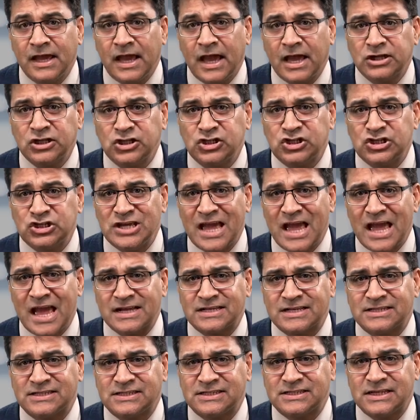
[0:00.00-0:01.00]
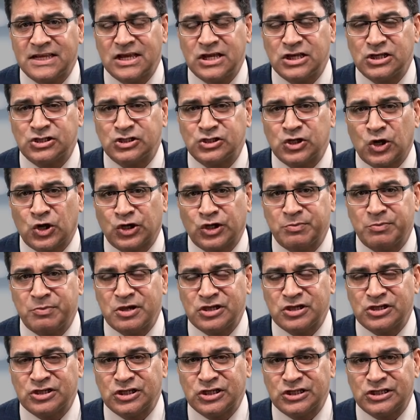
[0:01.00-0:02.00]
EnergyX is on a
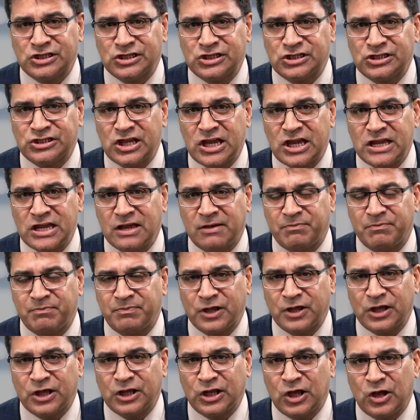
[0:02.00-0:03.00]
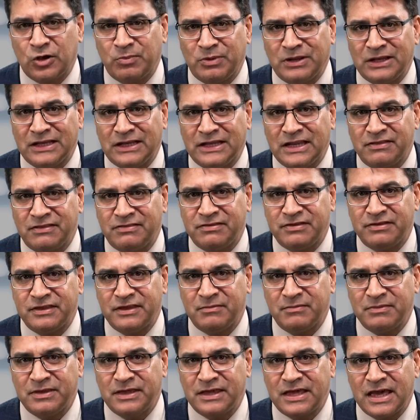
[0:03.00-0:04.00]
mission to shake up the global
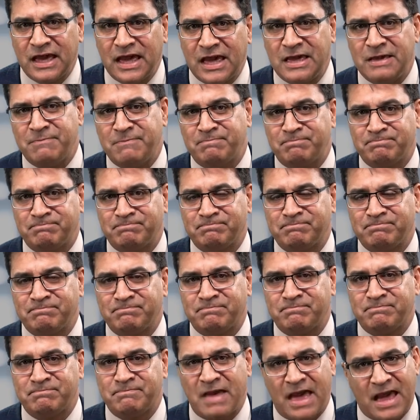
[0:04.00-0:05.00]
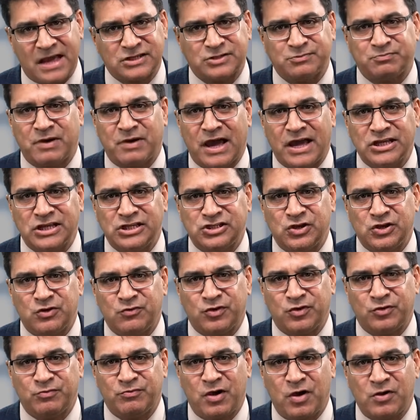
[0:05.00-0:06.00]
lithium game. Backed by
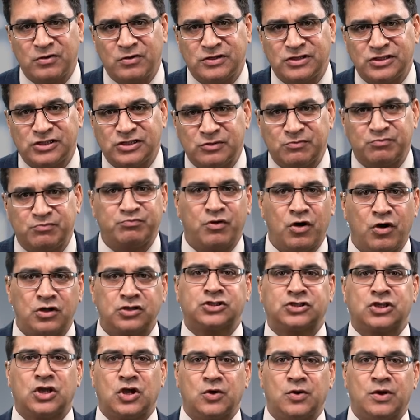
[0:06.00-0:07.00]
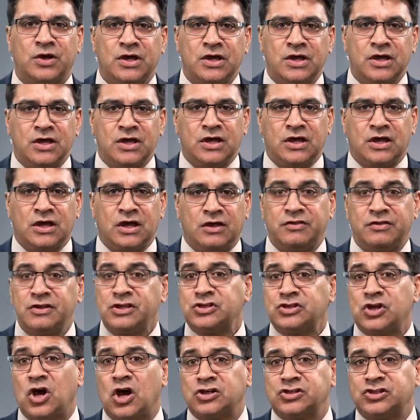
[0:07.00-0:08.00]
General Motors and POSCO, uh,
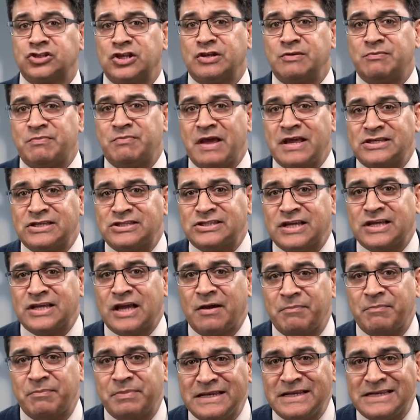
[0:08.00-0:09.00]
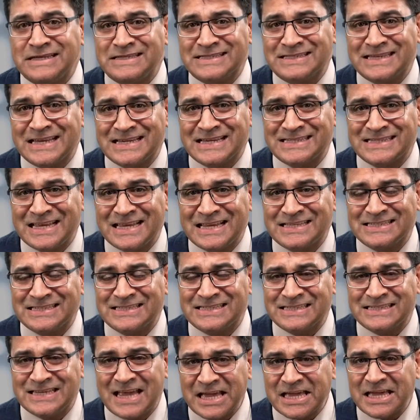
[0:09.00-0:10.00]
this Austin based company says its
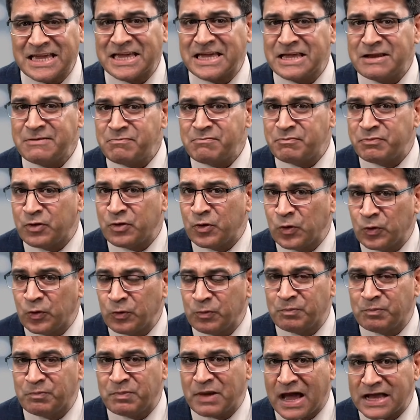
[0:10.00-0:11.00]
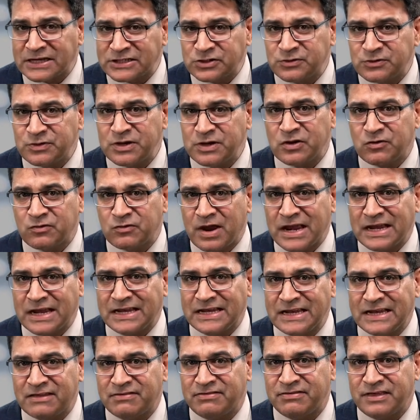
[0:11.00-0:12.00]
tech can pull battery grade
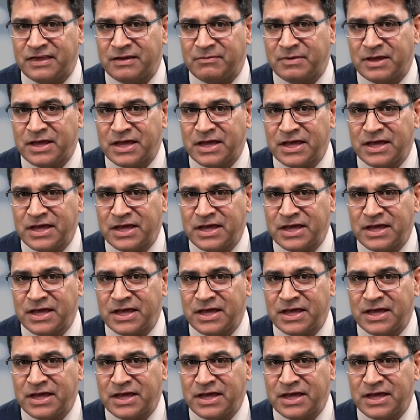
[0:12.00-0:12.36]
lithium